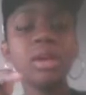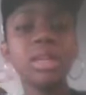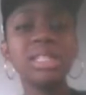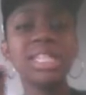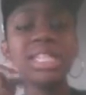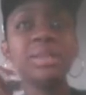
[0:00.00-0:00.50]

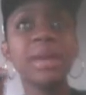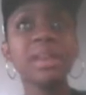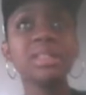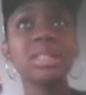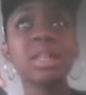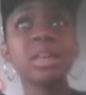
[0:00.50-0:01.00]
And 6
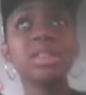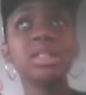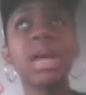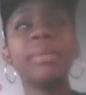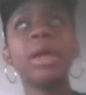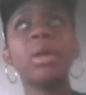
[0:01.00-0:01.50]
pounds under.
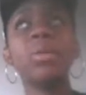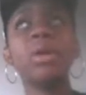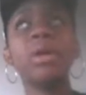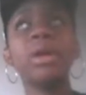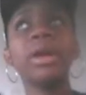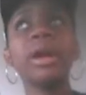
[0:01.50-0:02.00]
So I'm like,
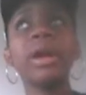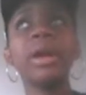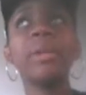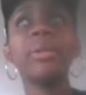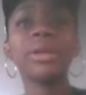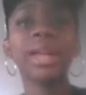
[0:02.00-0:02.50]
whoa, here I
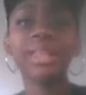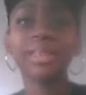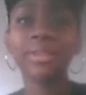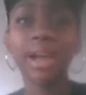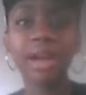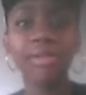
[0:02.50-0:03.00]
am,
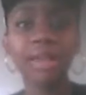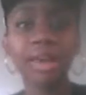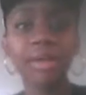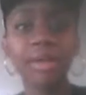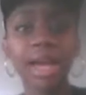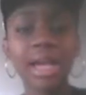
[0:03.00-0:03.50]
195
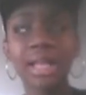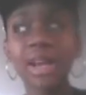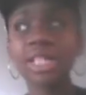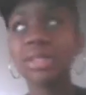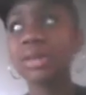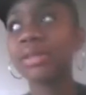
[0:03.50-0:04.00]
now. I
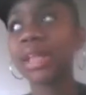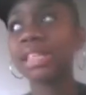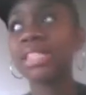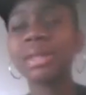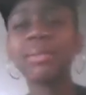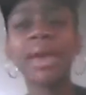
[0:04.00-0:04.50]
lost
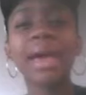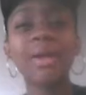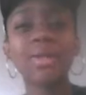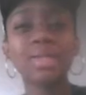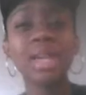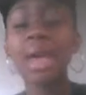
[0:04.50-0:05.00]
like 10
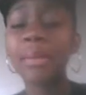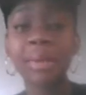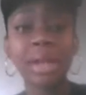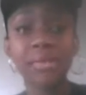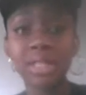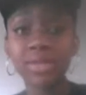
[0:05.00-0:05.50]
pounds,
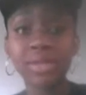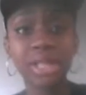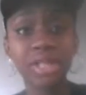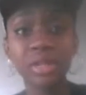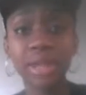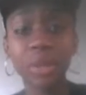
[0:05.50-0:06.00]
but I wasn't
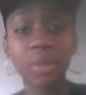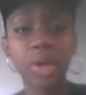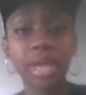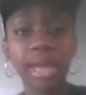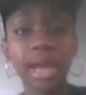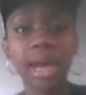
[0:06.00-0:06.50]
really like
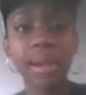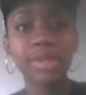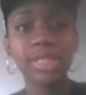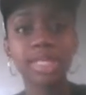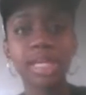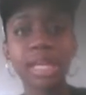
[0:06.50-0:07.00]
working out. I
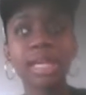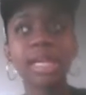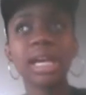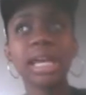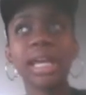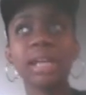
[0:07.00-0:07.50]
was just like
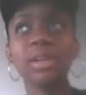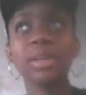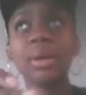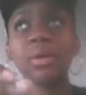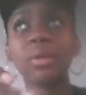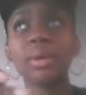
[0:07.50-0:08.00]
cutting out a little
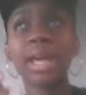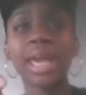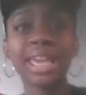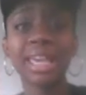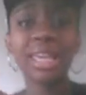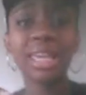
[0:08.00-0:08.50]
bit on what I
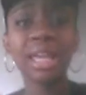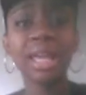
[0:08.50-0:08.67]
ate.